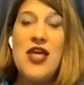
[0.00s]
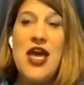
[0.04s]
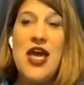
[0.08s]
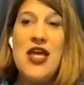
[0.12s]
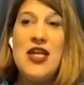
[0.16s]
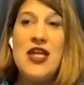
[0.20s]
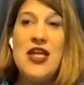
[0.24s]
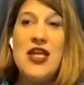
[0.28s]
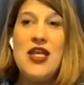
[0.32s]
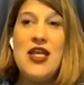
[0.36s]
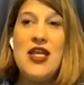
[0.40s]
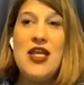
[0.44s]

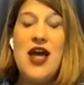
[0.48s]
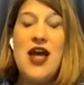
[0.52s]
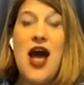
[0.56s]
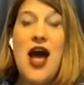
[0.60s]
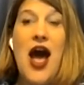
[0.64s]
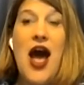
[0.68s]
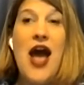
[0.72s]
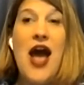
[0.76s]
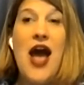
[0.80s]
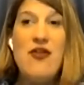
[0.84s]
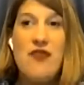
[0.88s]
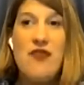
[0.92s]
Get
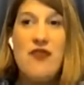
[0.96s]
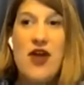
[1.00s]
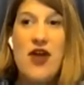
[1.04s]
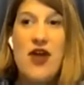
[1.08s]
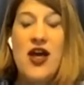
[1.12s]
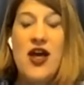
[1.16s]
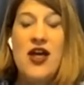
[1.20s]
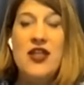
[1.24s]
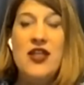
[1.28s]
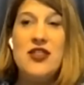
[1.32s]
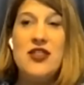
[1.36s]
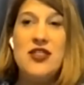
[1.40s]

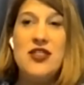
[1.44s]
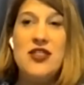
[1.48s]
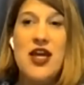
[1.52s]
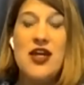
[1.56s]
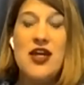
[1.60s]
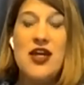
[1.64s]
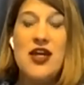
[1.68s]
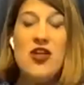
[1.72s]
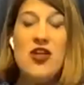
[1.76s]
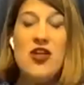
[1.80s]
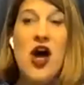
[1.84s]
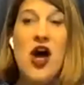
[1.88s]
Aira,
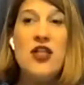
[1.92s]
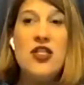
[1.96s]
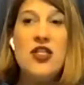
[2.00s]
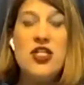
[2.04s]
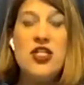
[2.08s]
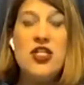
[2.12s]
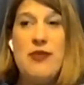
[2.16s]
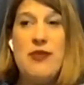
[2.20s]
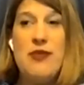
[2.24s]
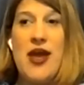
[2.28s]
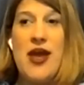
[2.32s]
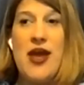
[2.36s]

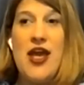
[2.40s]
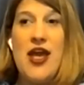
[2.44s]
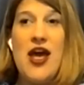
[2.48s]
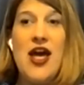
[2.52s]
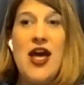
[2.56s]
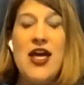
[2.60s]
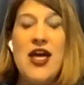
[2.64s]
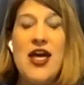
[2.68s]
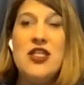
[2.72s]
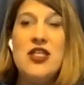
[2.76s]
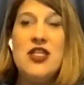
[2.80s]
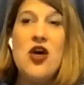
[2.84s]
technology, be
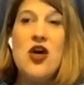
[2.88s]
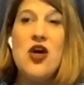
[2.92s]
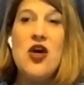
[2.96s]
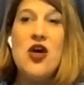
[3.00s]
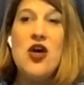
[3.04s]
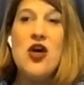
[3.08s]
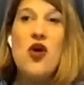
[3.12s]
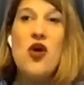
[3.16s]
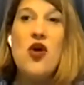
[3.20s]
my eyes,